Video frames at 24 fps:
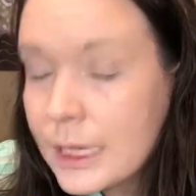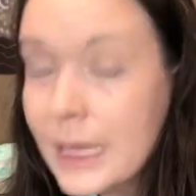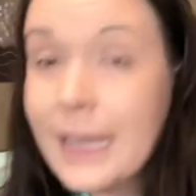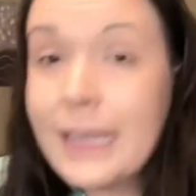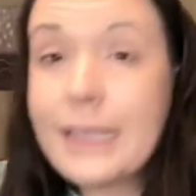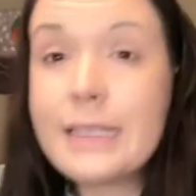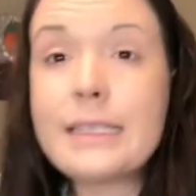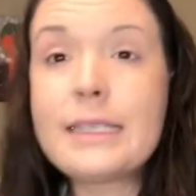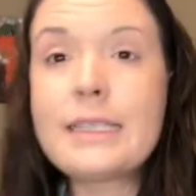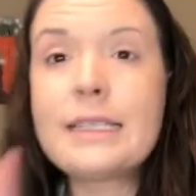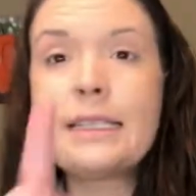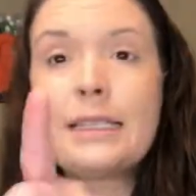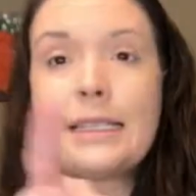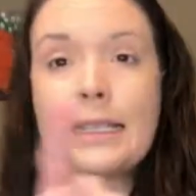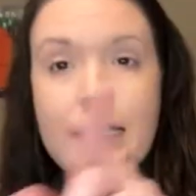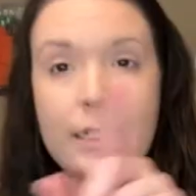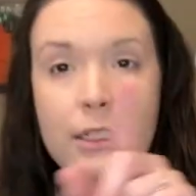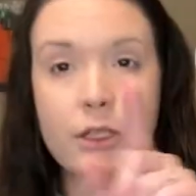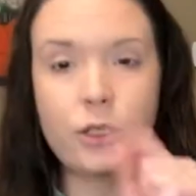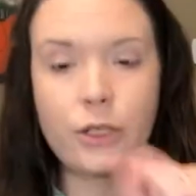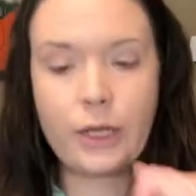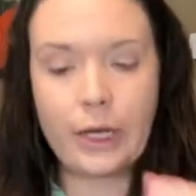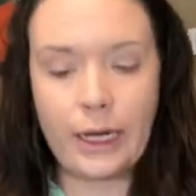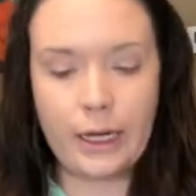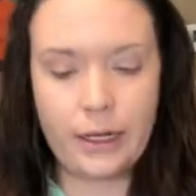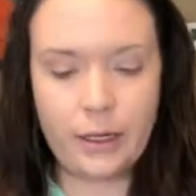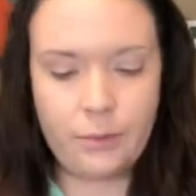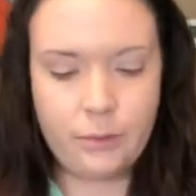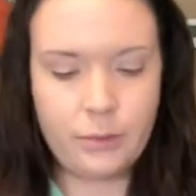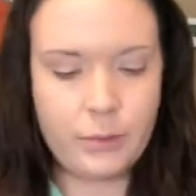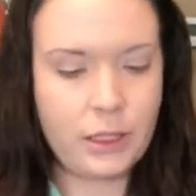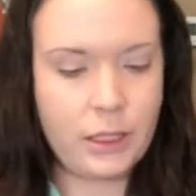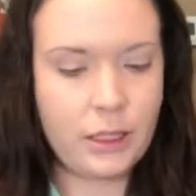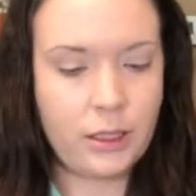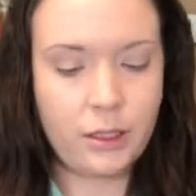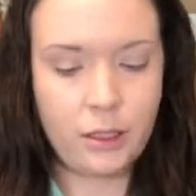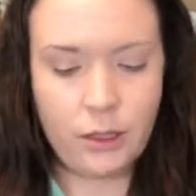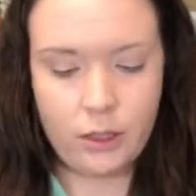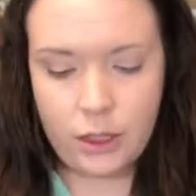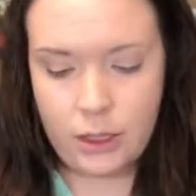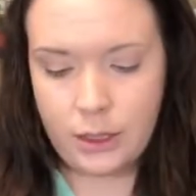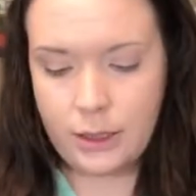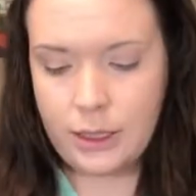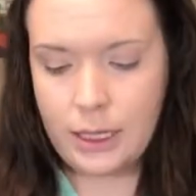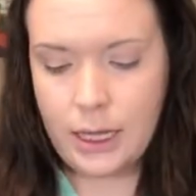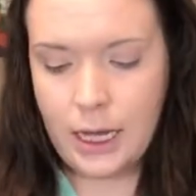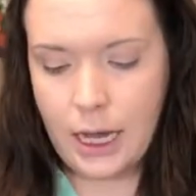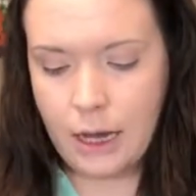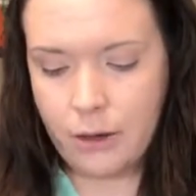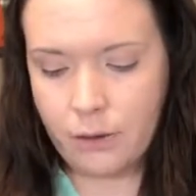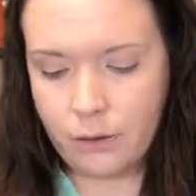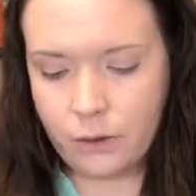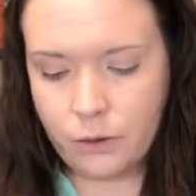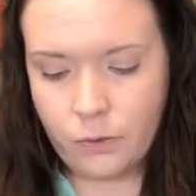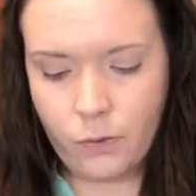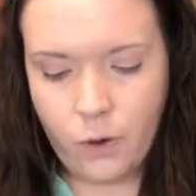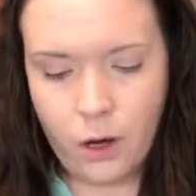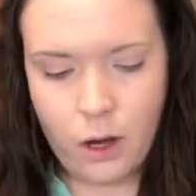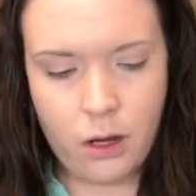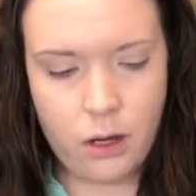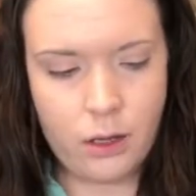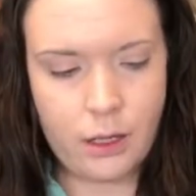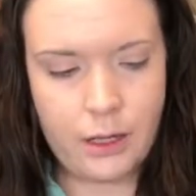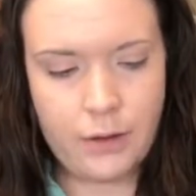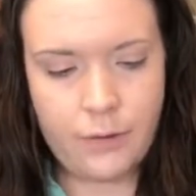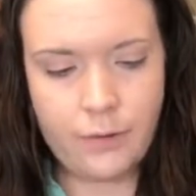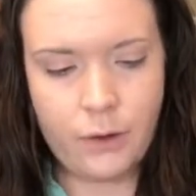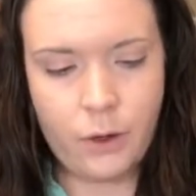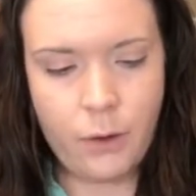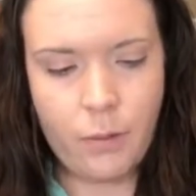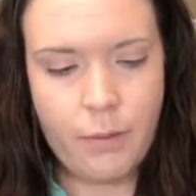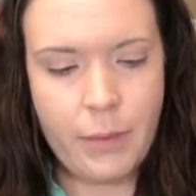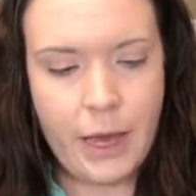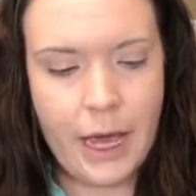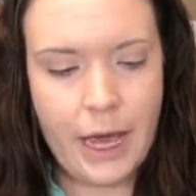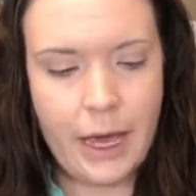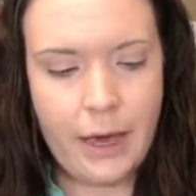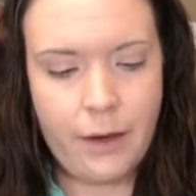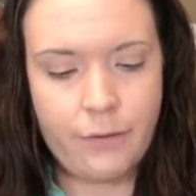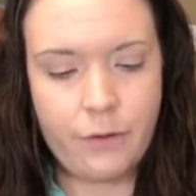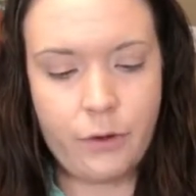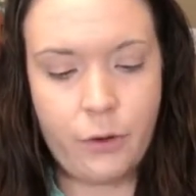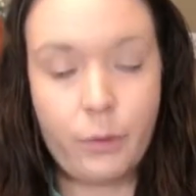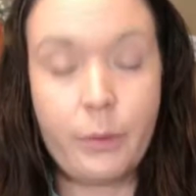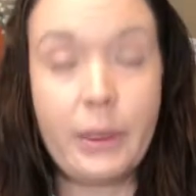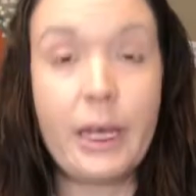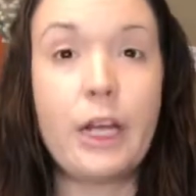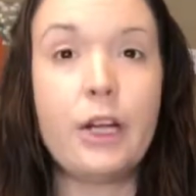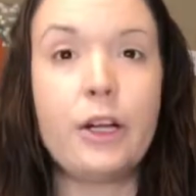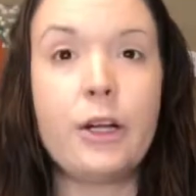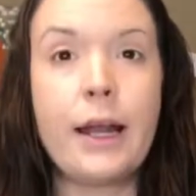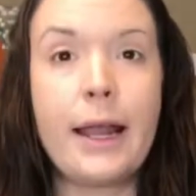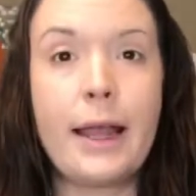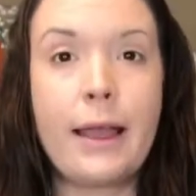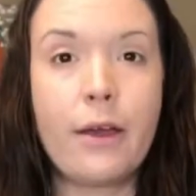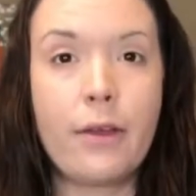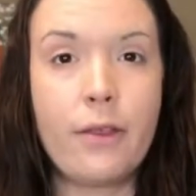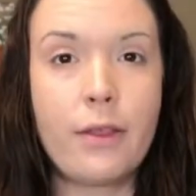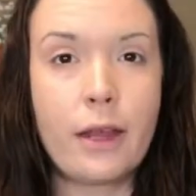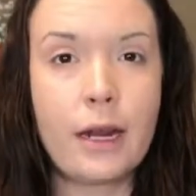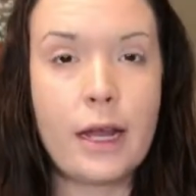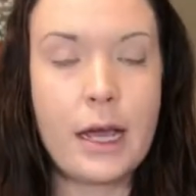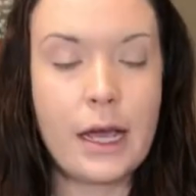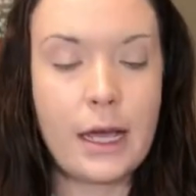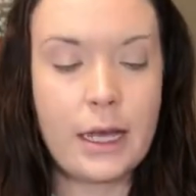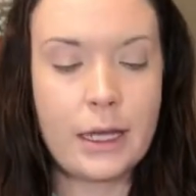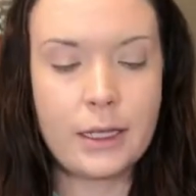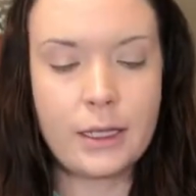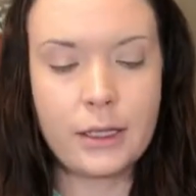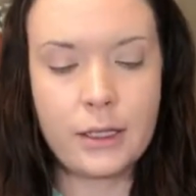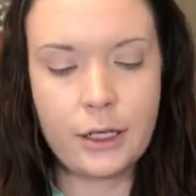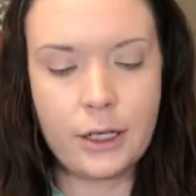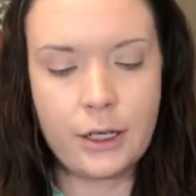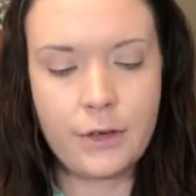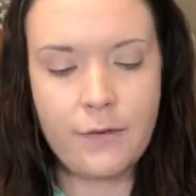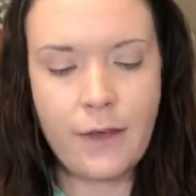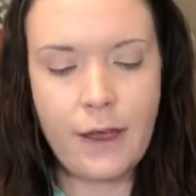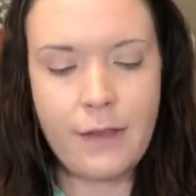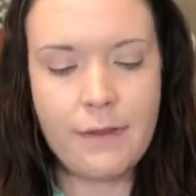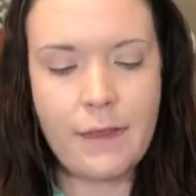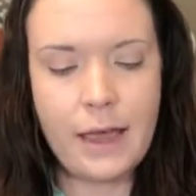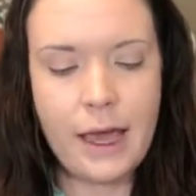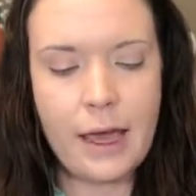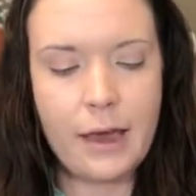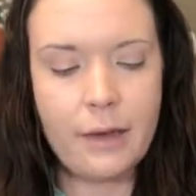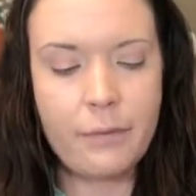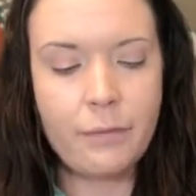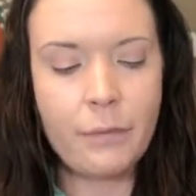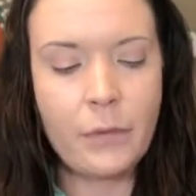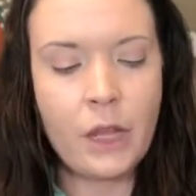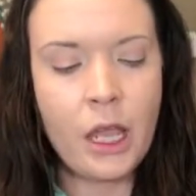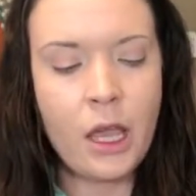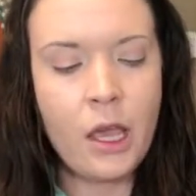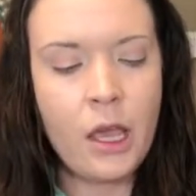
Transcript: It's six grams. So see, I was wrong. I feel bad. I feel better now that I clarified that.